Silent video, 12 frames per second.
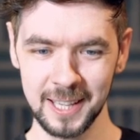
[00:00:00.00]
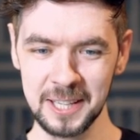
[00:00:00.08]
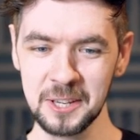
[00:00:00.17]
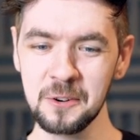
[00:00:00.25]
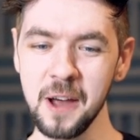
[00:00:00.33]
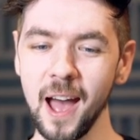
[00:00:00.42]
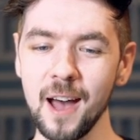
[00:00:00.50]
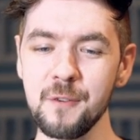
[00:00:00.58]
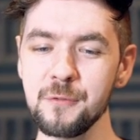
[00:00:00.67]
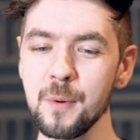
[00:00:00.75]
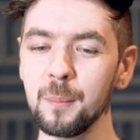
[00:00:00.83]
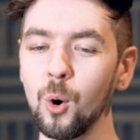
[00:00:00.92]
you
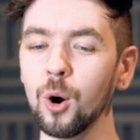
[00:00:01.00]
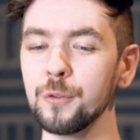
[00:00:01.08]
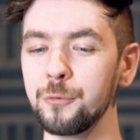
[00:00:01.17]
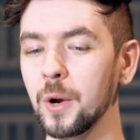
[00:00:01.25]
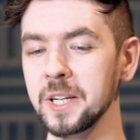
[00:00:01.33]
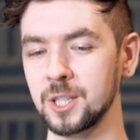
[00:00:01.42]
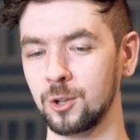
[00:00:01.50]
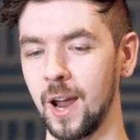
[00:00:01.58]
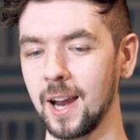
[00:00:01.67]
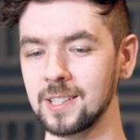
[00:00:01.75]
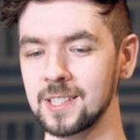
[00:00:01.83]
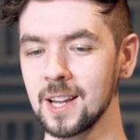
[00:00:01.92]
have more voice
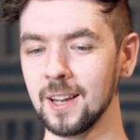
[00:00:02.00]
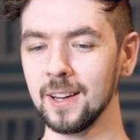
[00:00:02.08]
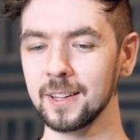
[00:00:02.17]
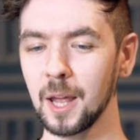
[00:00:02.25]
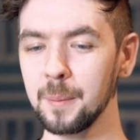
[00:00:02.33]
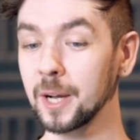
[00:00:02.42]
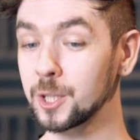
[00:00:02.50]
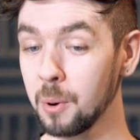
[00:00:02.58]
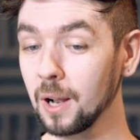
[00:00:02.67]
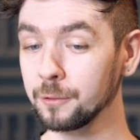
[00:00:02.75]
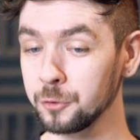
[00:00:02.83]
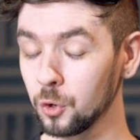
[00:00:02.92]
cracks than my
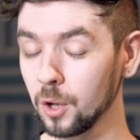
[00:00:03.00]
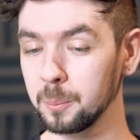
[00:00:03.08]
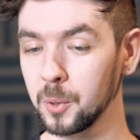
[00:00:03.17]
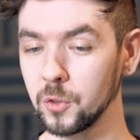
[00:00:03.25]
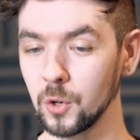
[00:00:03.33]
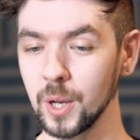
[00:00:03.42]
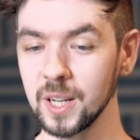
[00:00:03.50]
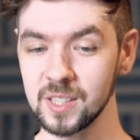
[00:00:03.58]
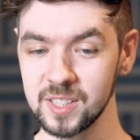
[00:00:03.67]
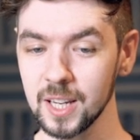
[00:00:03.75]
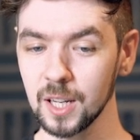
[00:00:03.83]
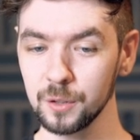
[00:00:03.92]
12 year old brother in a
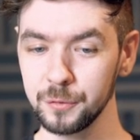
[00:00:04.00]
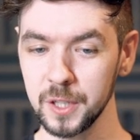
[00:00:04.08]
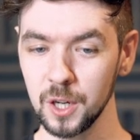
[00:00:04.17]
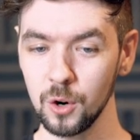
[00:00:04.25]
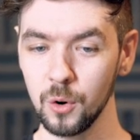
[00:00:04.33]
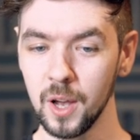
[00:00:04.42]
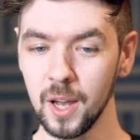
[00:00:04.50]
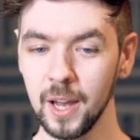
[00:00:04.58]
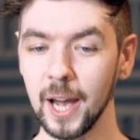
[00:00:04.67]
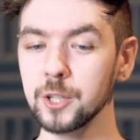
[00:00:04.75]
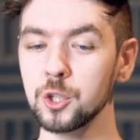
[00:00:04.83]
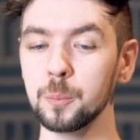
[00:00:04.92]
single video,
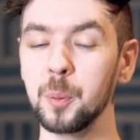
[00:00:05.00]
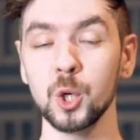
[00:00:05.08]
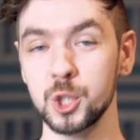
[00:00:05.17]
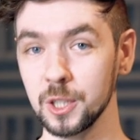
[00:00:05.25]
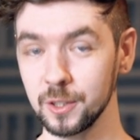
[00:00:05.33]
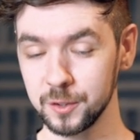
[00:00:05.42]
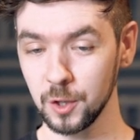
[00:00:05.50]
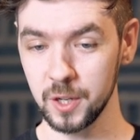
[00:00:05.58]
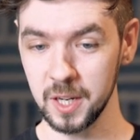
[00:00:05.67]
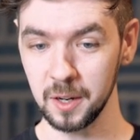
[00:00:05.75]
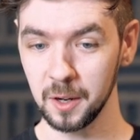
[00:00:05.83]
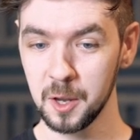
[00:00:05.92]
and you're pushing
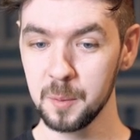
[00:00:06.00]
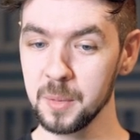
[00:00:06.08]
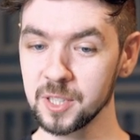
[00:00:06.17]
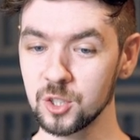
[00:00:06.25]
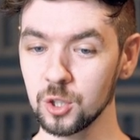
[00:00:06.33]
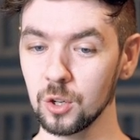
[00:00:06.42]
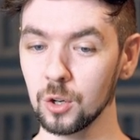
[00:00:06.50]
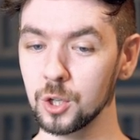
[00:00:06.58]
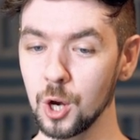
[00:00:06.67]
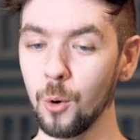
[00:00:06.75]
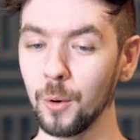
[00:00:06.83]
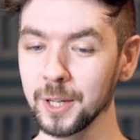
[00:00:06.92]
30. Mr.
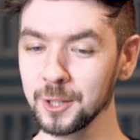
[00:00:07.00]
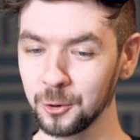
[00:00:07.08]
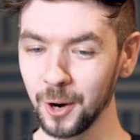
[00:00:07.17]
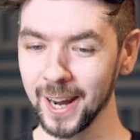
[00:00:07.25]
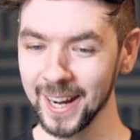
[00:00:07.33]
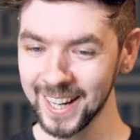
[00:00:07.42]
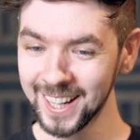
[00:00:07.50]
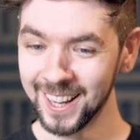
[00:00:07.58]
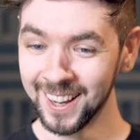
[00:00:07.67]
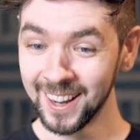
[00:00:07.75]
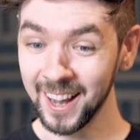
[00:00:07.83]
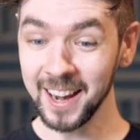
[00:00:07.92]
Going Grey
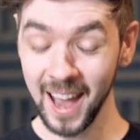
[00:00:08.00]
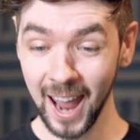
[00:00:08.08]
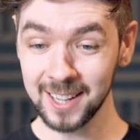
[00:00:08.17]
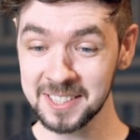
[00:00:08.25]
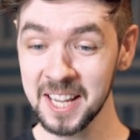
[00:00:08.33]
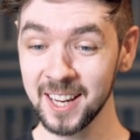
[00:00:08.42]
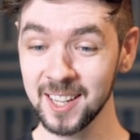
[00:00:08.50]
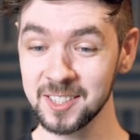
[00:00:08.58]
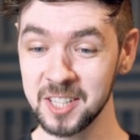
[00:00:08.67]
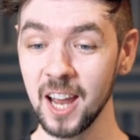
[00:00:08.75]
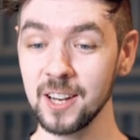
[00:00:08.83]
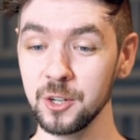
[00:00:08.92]
and acts like his
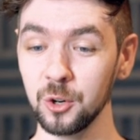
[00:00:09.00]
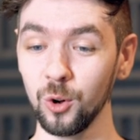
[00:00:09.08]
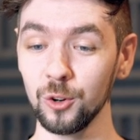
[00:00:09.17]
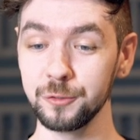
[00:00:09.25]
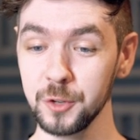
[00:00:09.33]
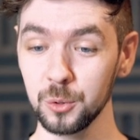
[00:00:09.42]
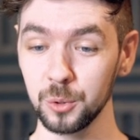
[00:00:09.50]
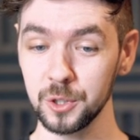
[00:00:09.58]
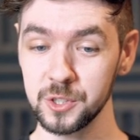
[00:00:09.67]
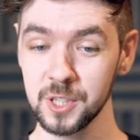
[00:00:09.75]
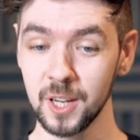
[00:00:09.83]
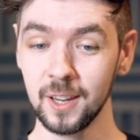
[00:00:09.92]
10 year old viewers.